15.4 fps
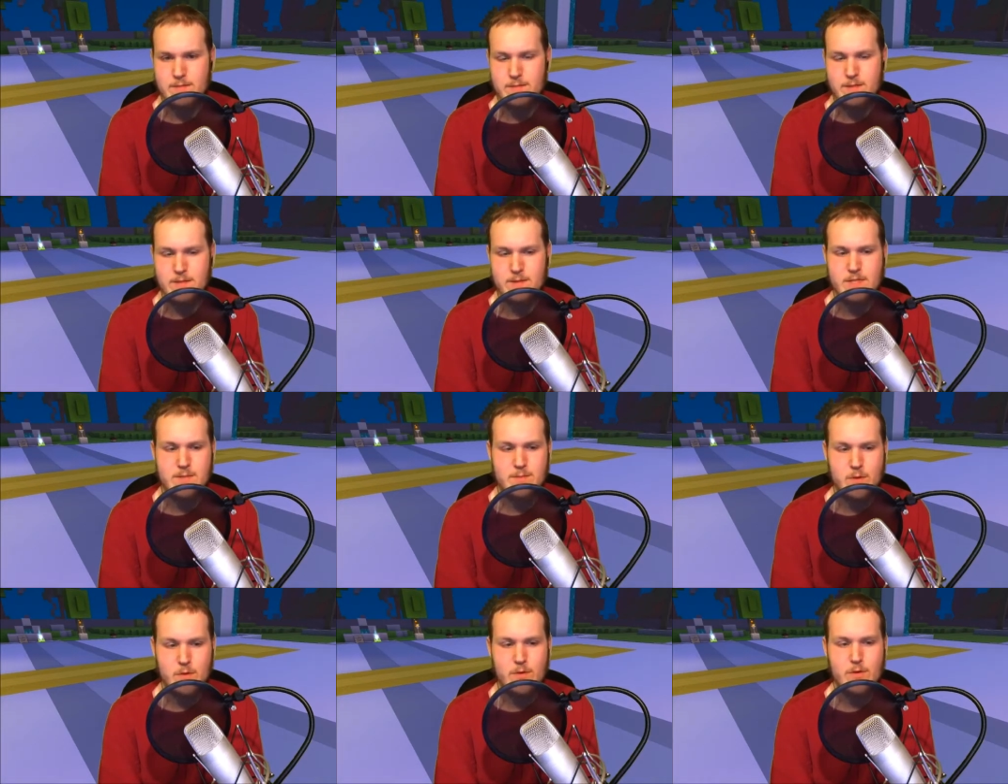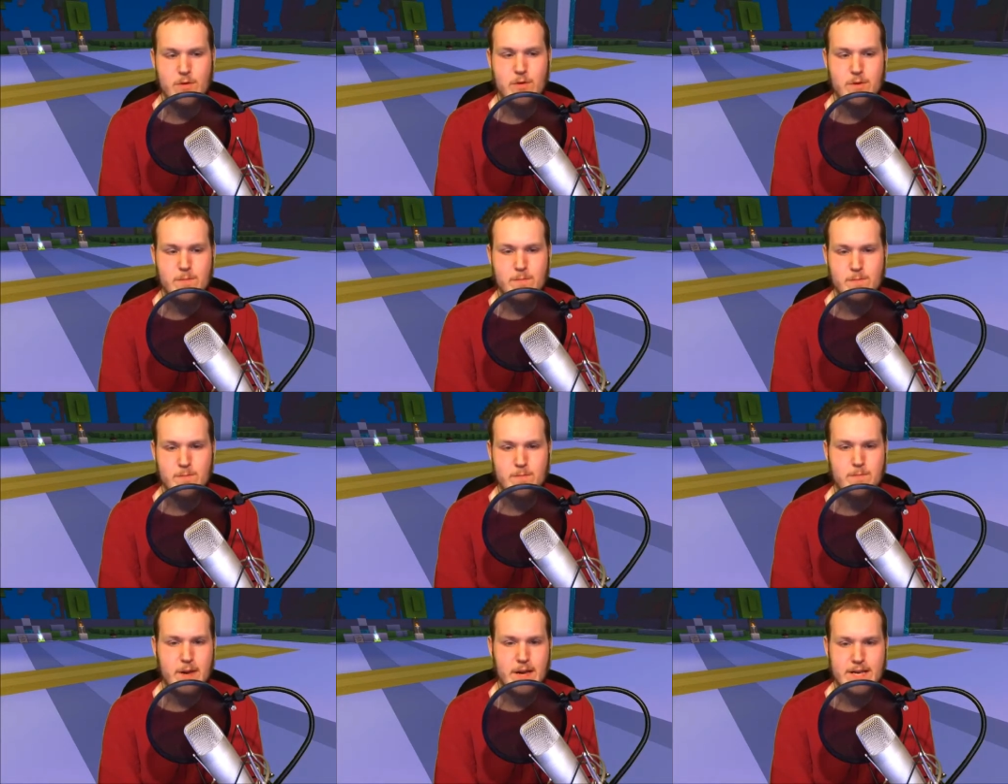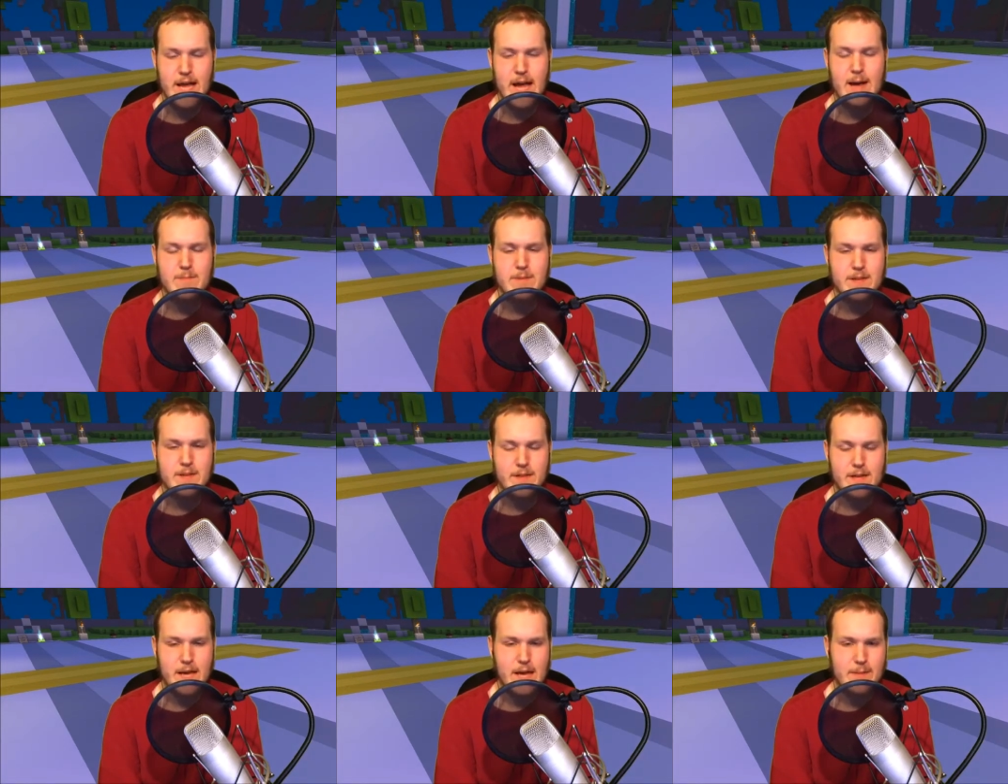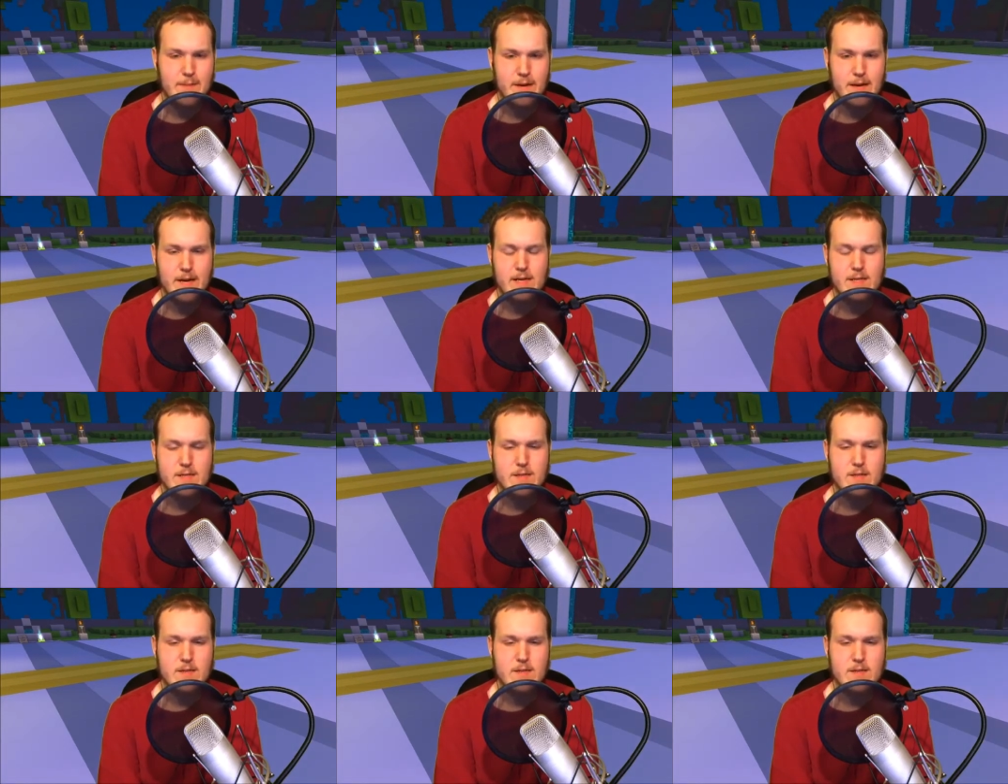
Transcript: smoother adapt to the game? Yes.